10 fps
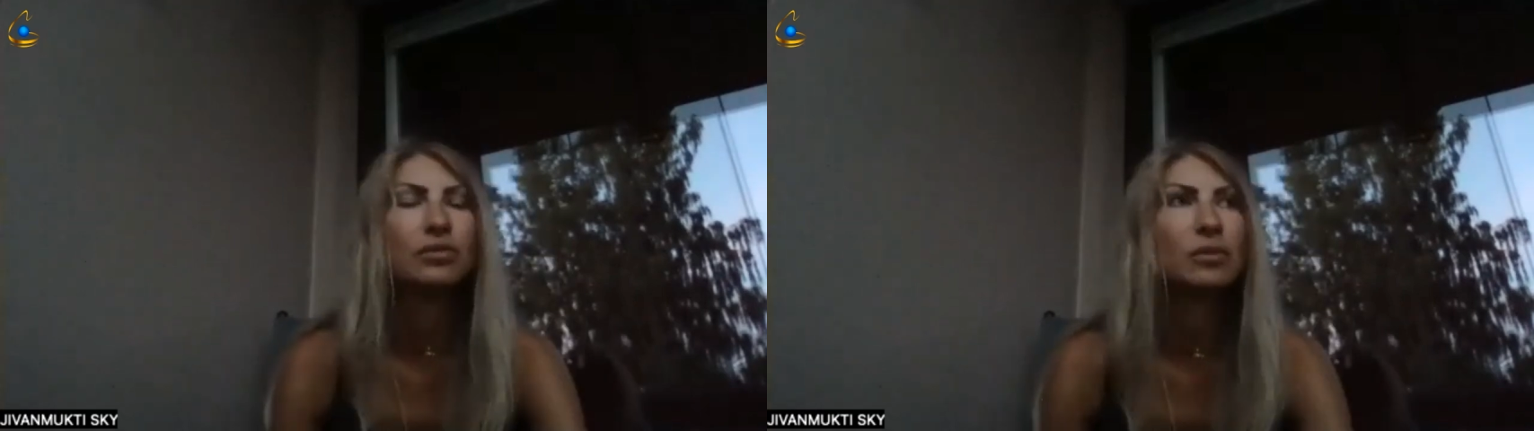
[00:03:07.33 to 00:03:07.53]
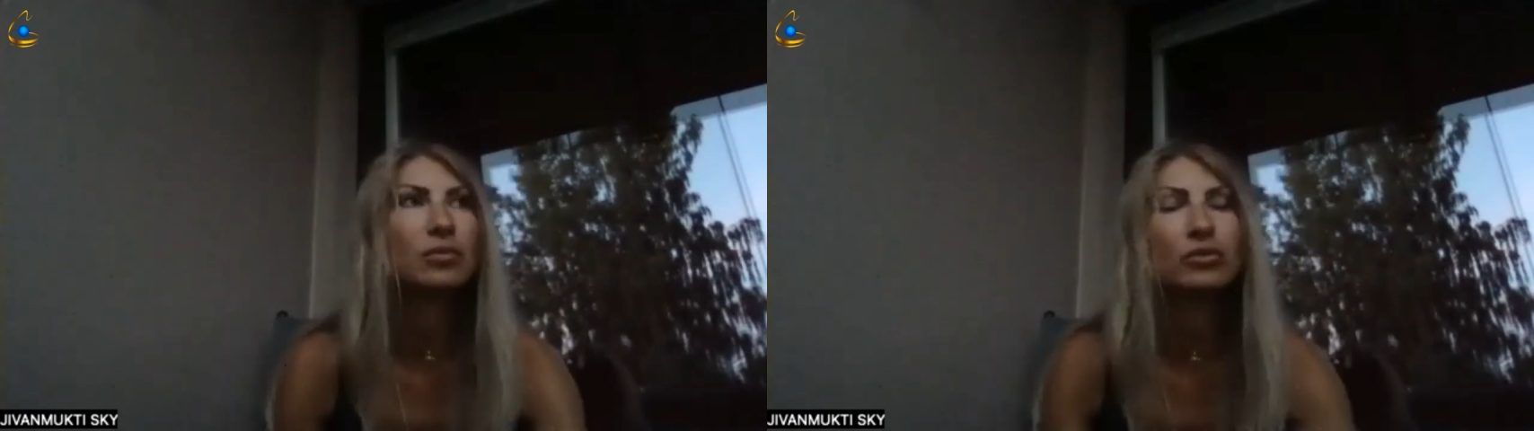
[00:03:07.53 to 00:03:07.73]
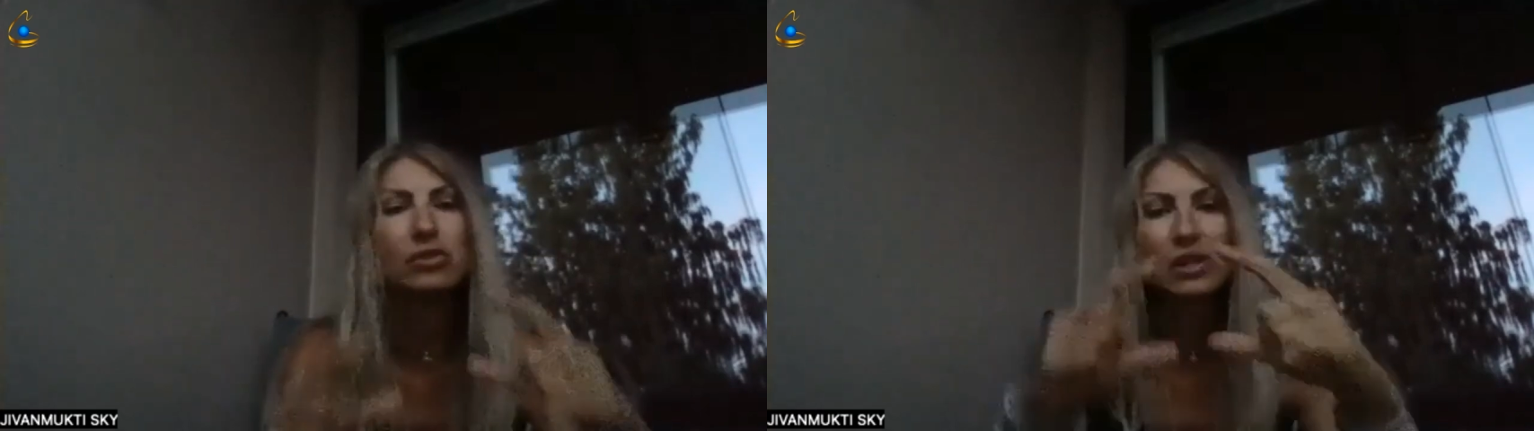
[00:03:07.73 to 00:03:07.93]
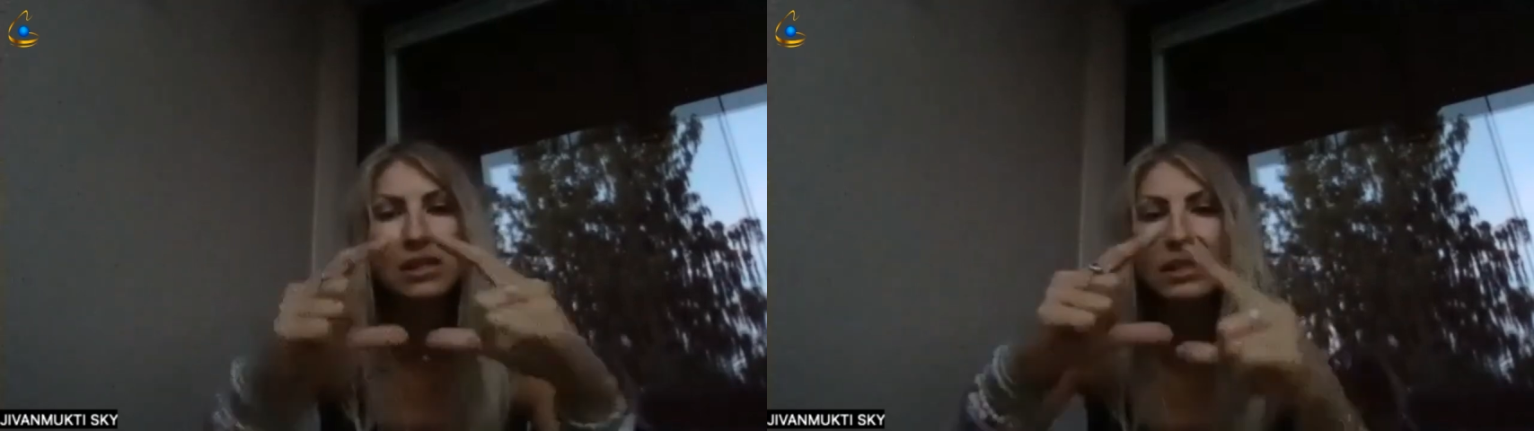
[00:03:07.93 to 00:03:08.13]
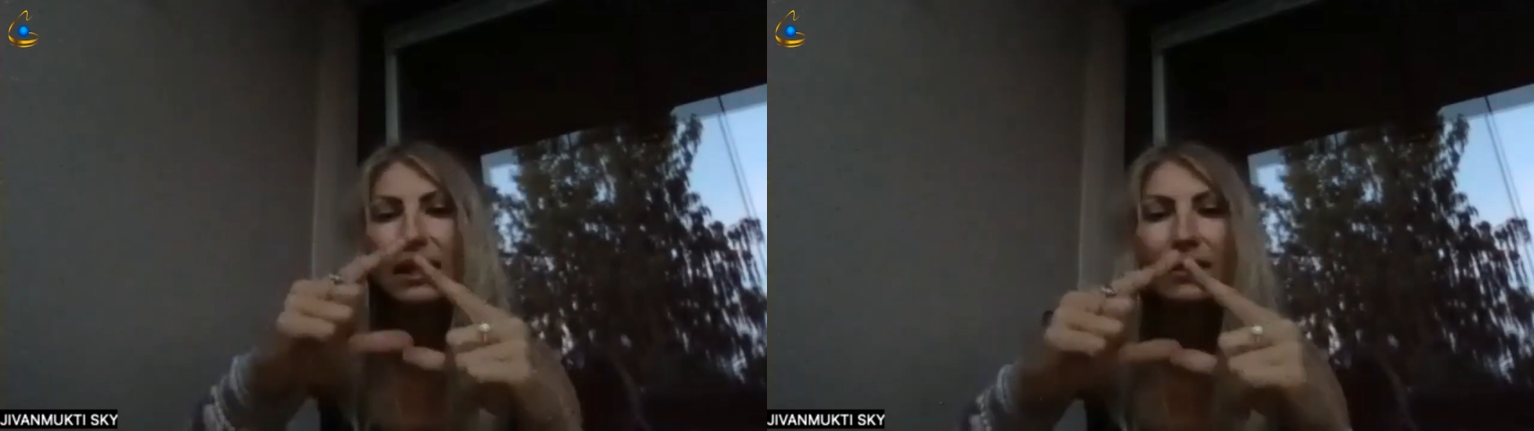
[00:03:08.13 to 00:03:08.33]
people usually
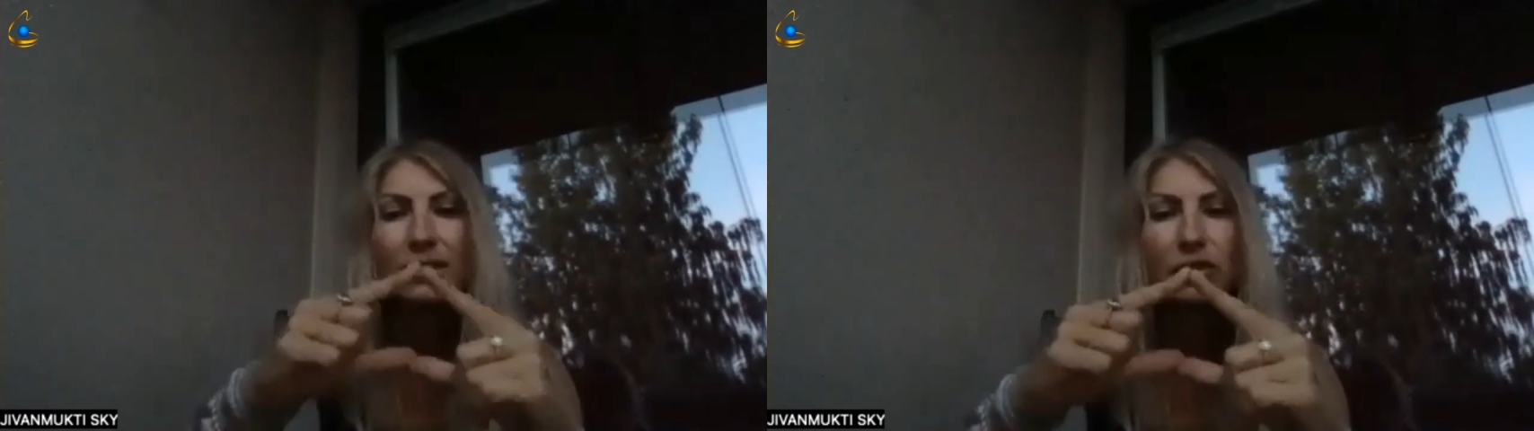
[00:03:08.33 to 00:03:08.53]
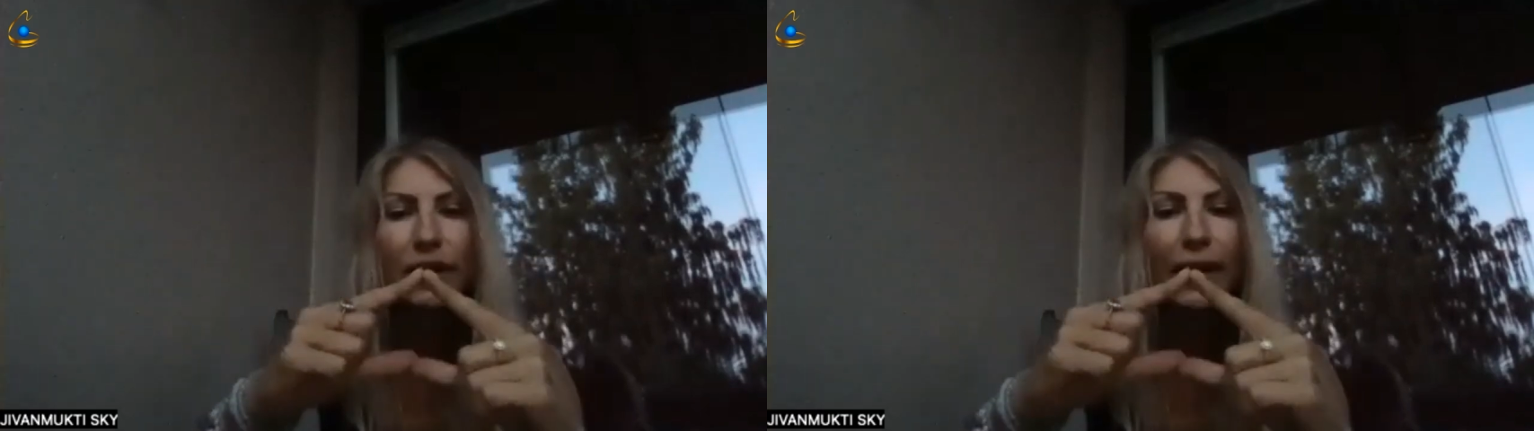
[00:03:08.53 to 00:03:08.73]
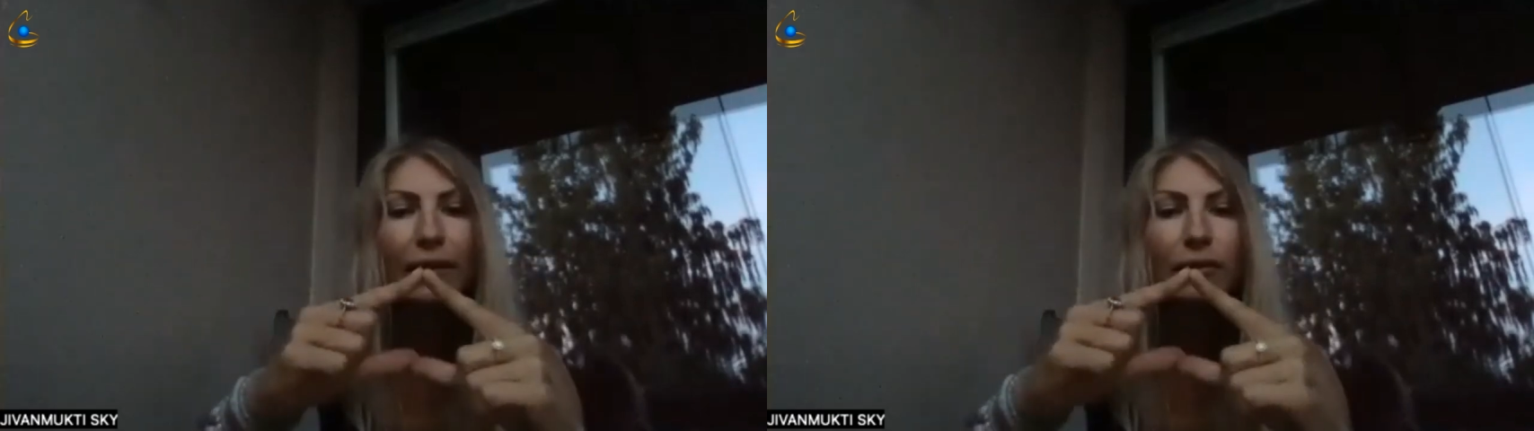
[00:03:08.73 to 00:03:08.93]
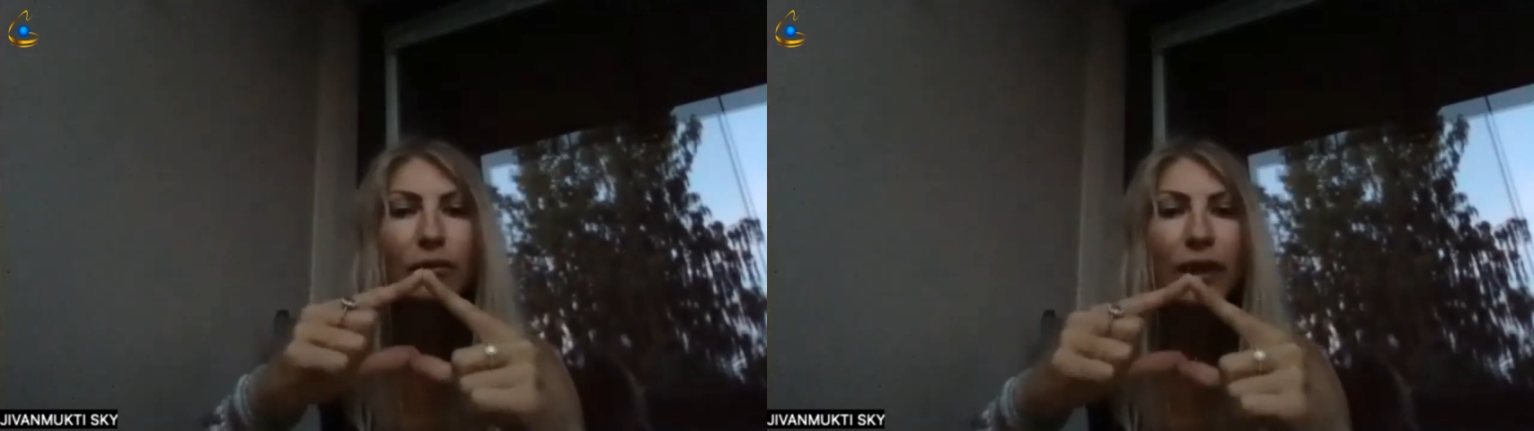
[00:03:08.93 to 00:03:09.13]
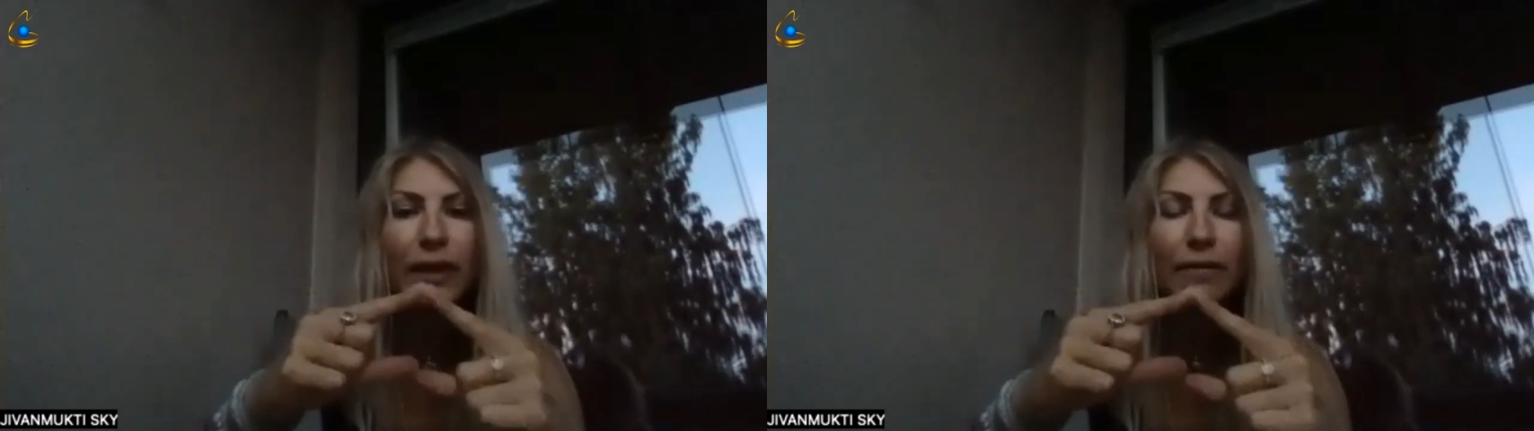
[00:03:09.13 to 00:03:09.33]
stay in this
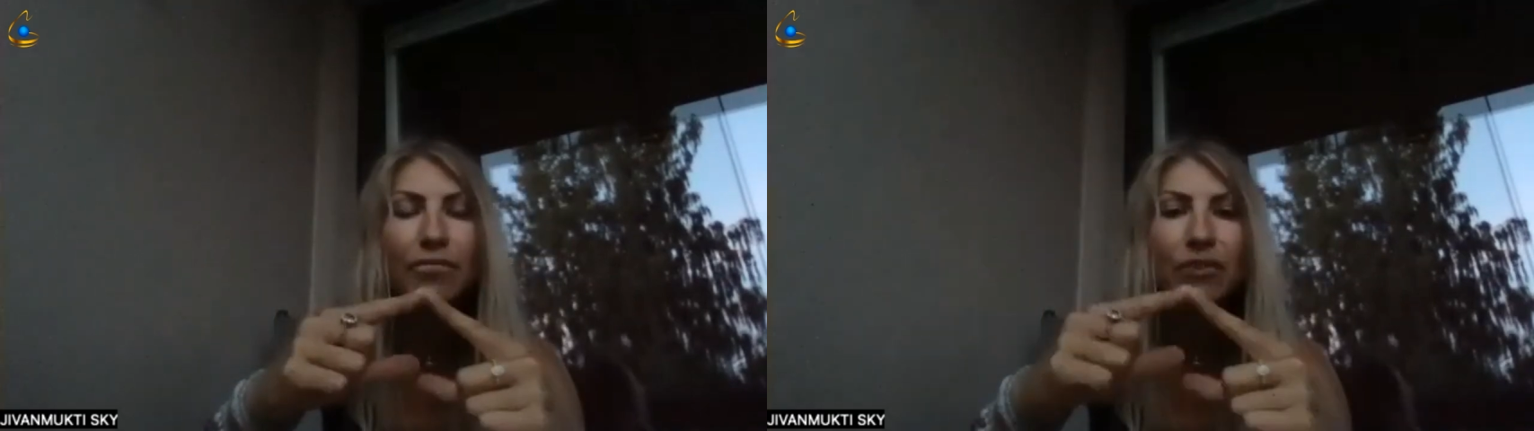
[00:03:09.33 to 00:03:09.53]
triangle, like